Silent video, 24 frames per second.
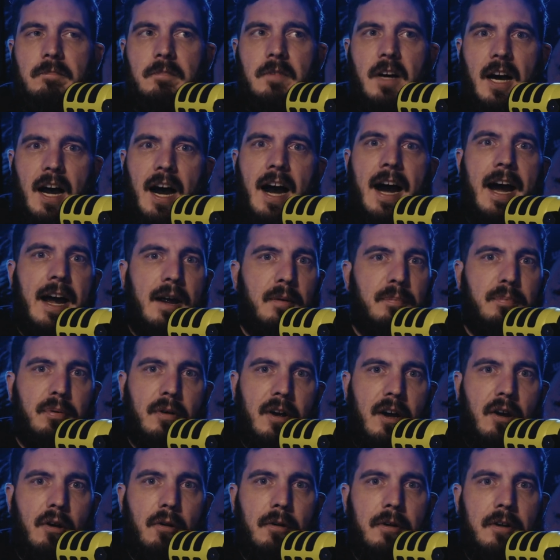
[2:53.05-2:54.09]
a high
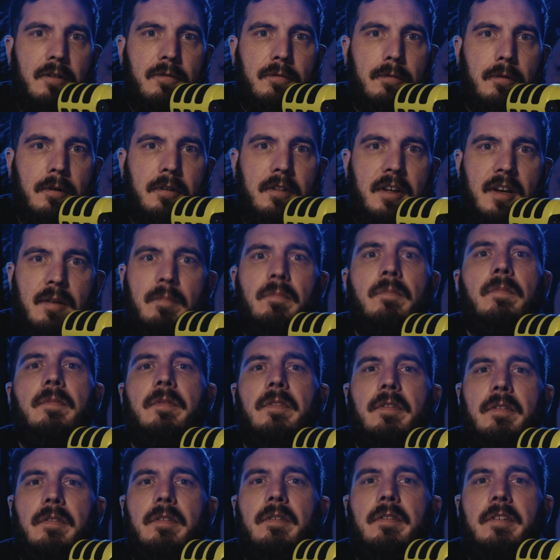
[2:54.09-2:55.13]
priority for them.
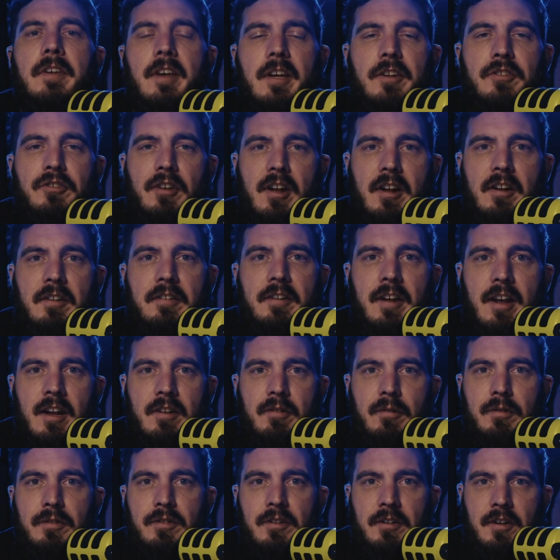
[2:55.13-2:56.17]
Get Jayden
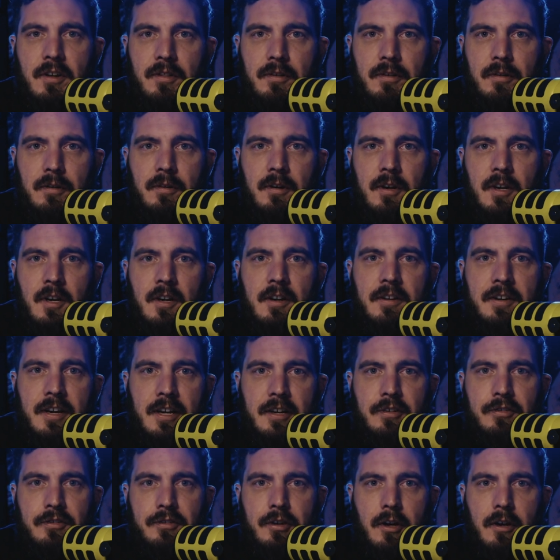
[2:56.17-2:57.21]
Daniels, another
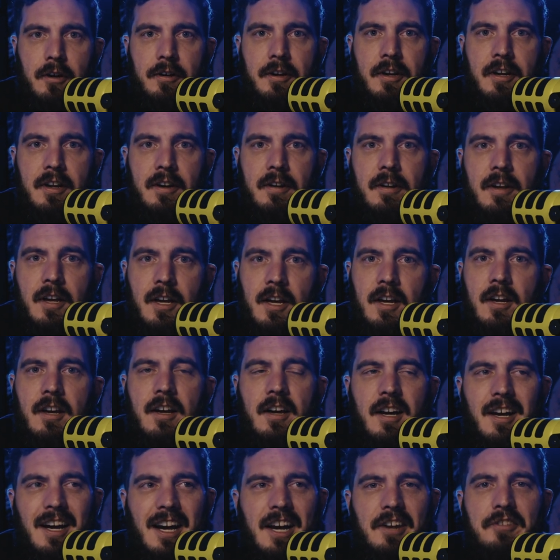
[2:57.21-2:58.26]
nice target.
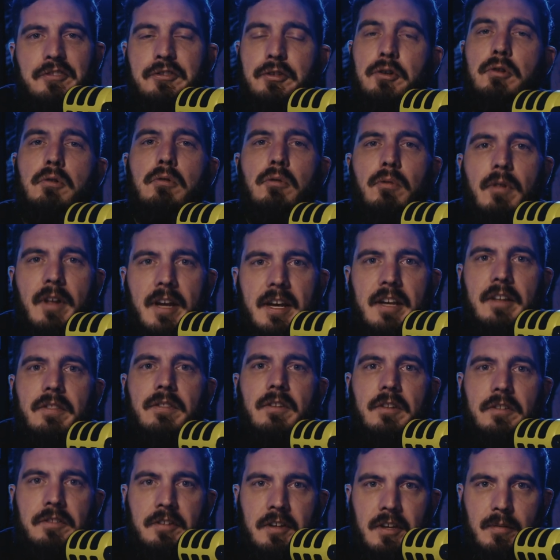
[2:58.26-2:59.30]
I do like
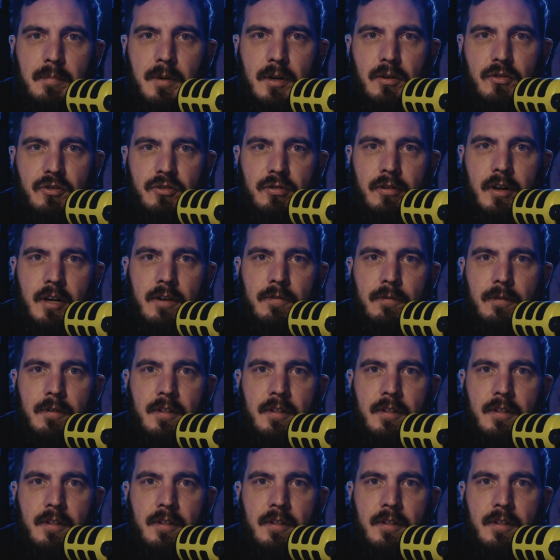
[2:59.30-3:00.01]
the Deebo trade for